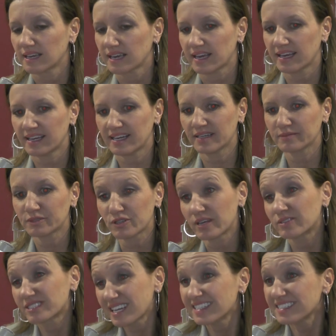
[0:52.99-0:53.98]
And so
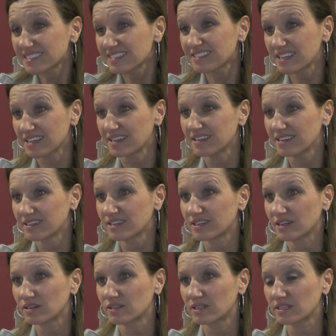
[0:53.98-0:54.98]
that was nice to see, you know,